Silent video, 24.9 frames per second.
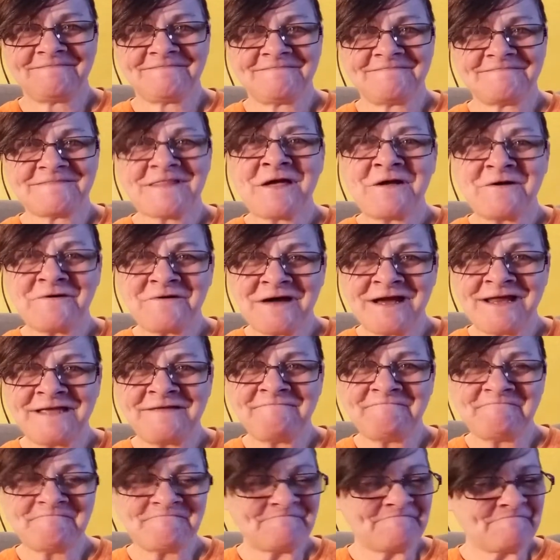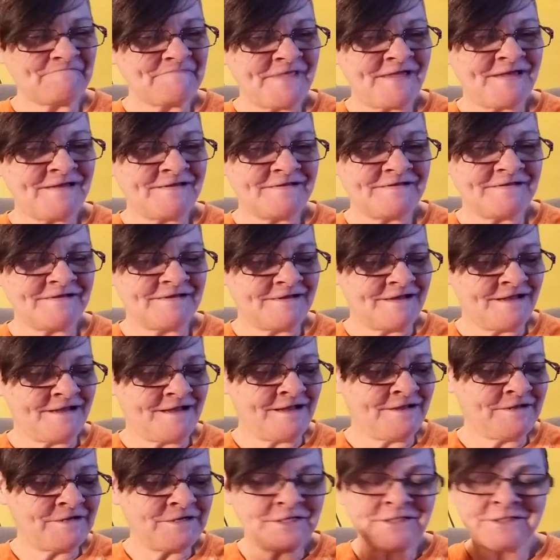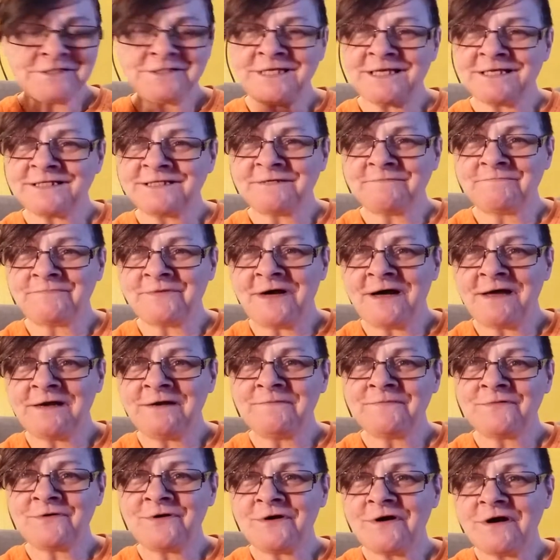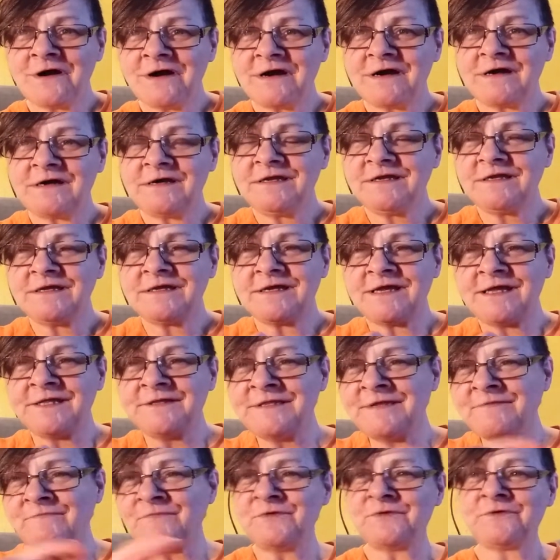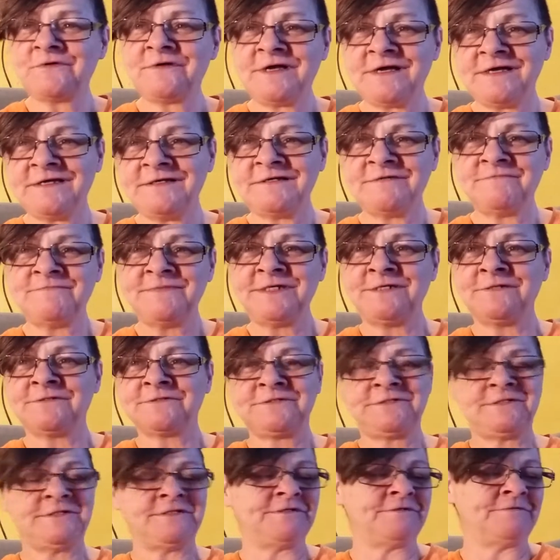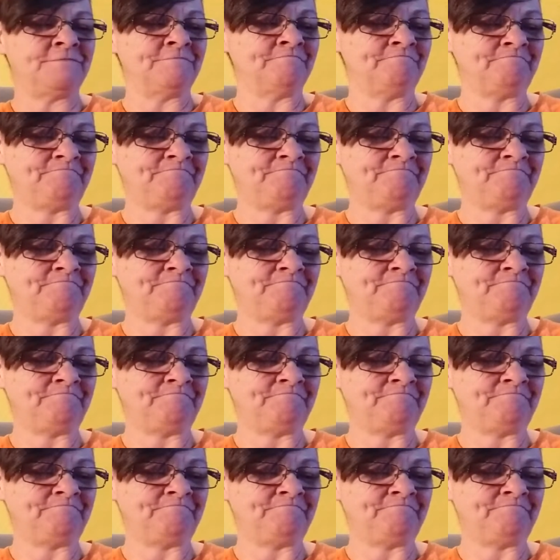All right. I'm going to take the bottom card, and then we'll cut in the middle too.